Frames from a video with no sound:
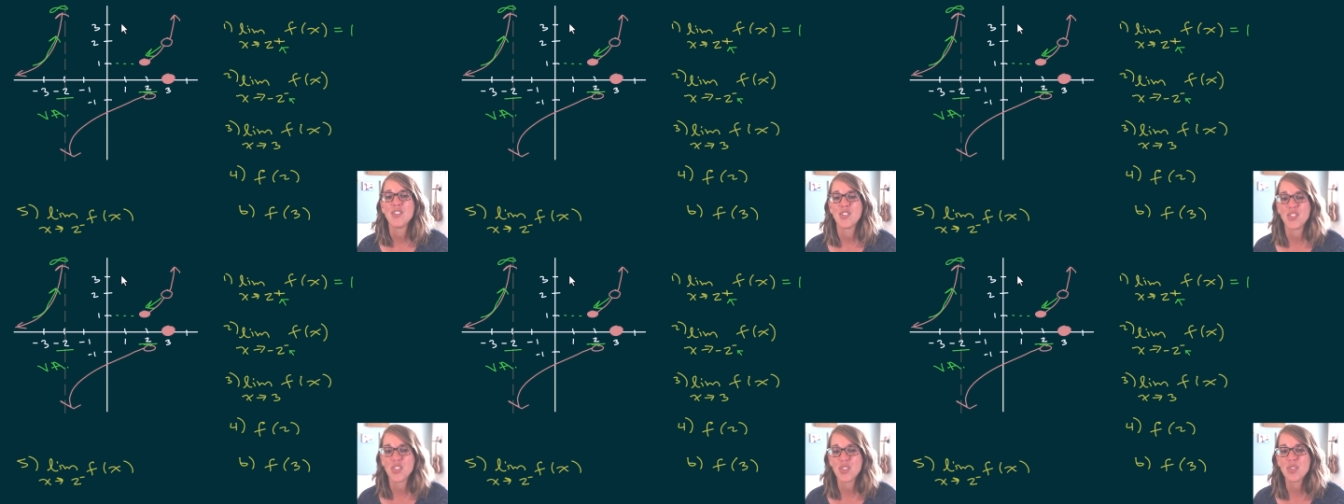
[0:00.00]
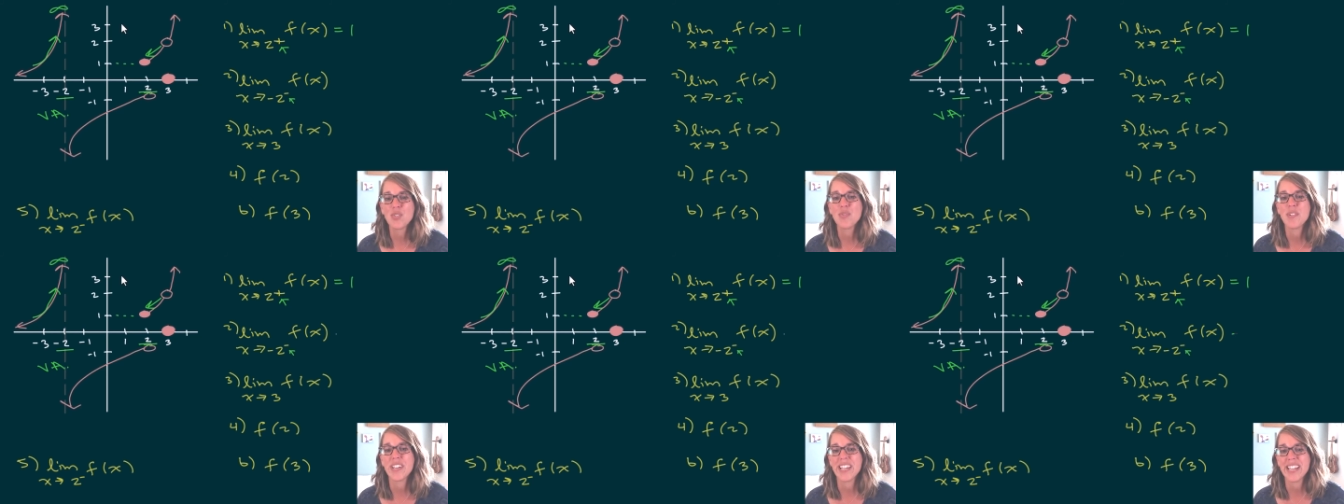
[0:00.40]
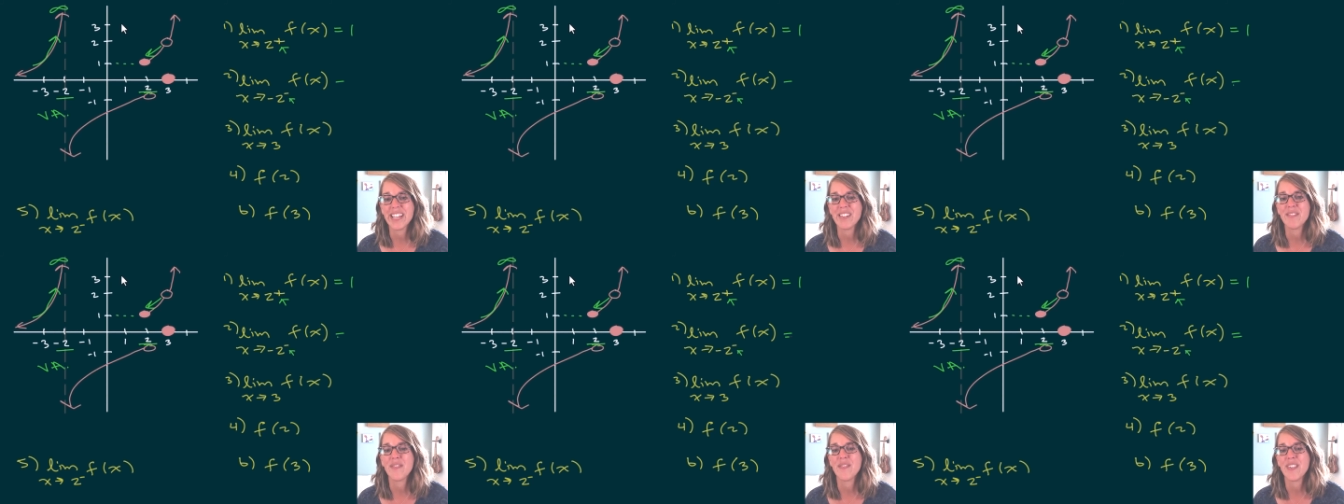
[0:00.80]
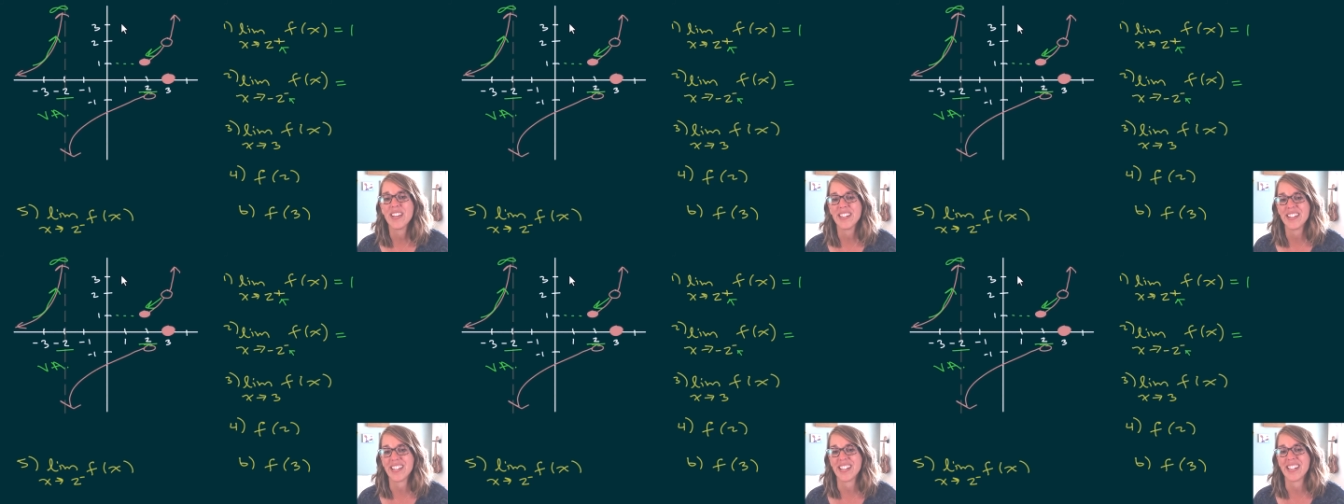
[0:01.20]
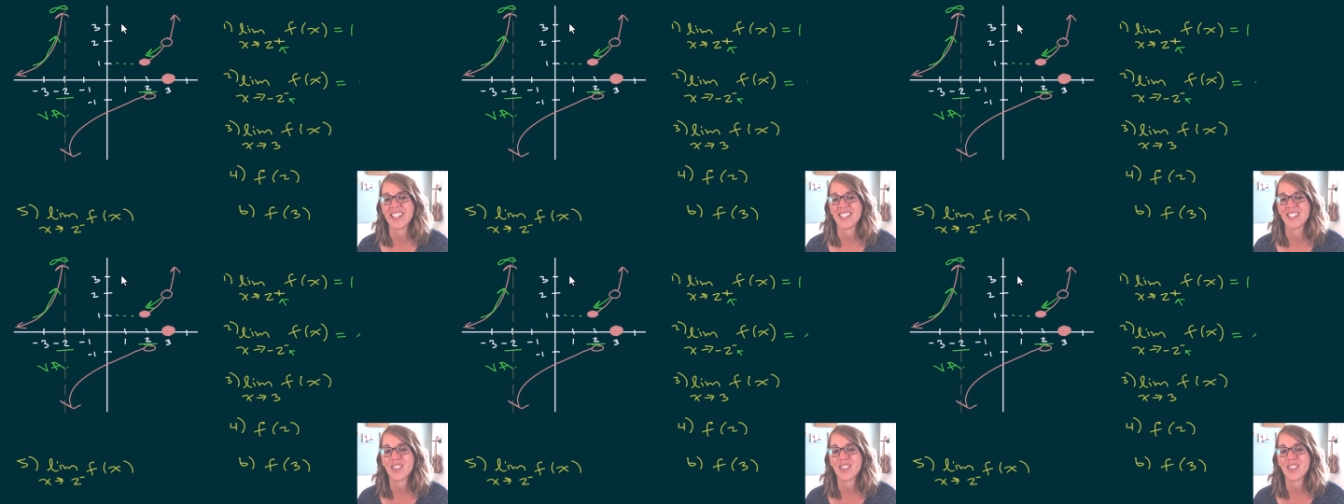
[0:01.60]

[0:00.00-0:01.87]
to infinity.